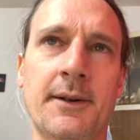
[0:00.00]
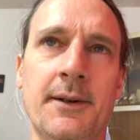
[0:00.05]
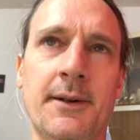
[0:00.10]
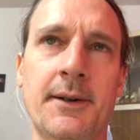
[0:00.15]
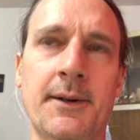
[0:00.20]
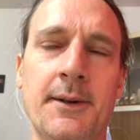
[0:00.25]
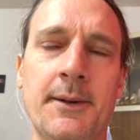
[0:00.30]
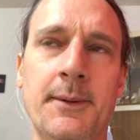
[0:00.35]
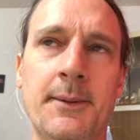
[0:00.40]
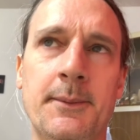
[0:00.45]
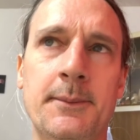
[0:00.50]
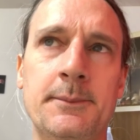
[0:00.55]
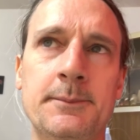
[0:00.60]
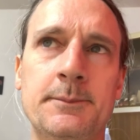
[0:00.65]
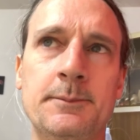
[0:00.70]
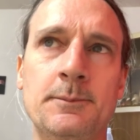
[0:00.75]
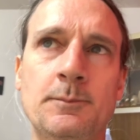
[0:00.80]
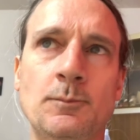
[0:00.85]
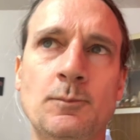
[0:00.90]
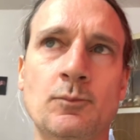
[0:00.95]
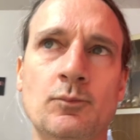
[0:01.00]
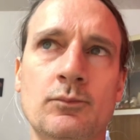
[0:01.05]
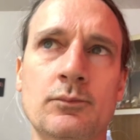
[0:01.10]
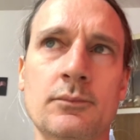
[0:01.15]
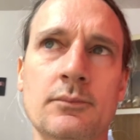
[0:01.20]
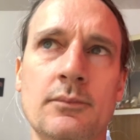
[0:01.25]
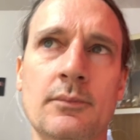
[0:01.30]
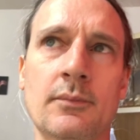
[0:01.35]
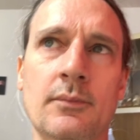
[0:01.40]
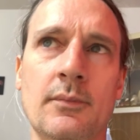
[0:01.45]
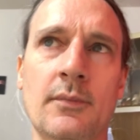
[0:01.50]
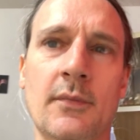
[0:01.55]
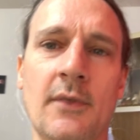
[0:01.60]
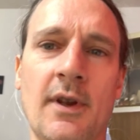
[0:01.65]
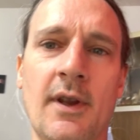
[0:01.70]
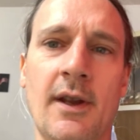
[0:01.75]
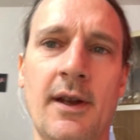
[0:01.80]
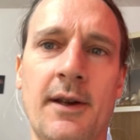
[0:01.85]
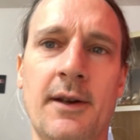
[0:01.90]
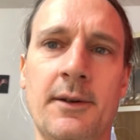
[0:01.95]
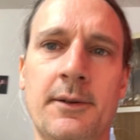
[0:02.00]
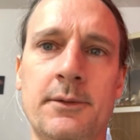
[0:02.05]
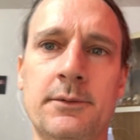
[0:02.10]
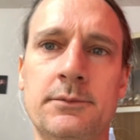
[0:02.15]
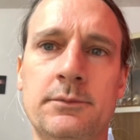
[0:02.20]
Um, yeah.